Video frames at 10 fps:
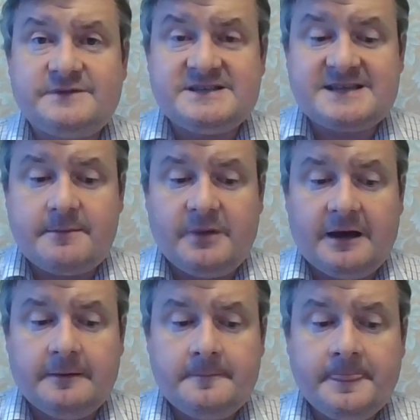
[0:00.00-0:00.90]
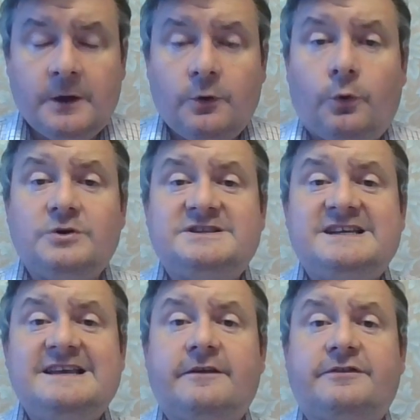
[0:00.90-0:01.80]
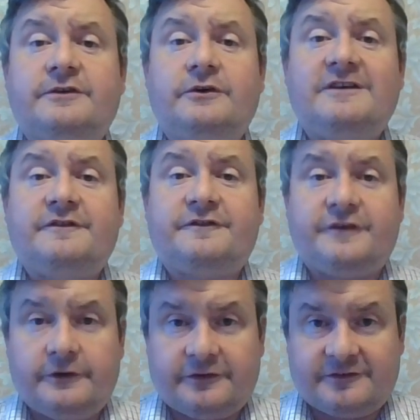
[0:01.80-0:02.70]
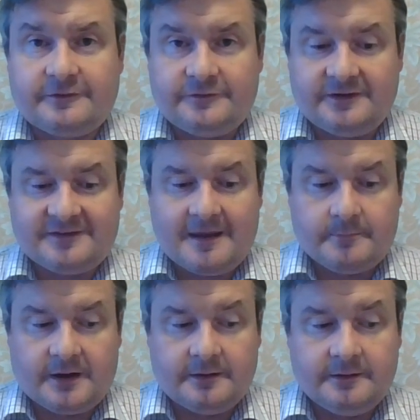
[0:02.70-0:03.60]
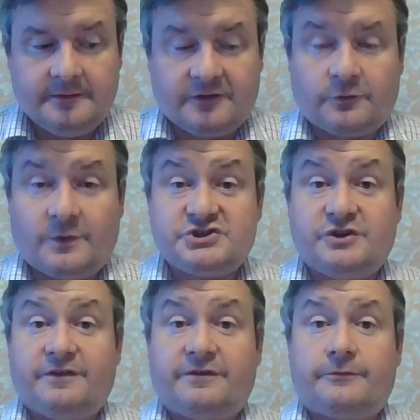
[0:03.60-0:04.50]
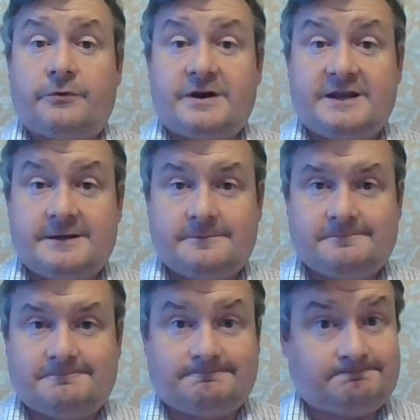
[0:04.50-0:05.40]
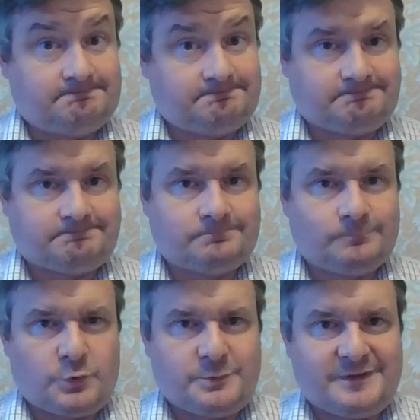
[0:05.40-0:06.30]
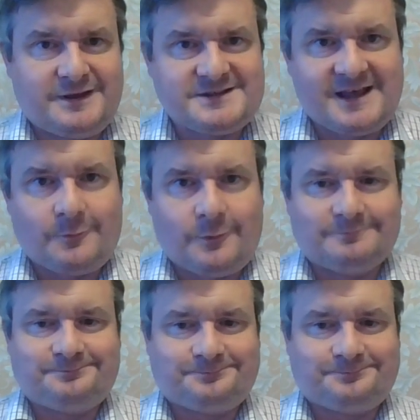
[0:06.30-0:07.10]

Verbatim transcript: of December, or D, the 31st of December? It's question three. What do we think to that one?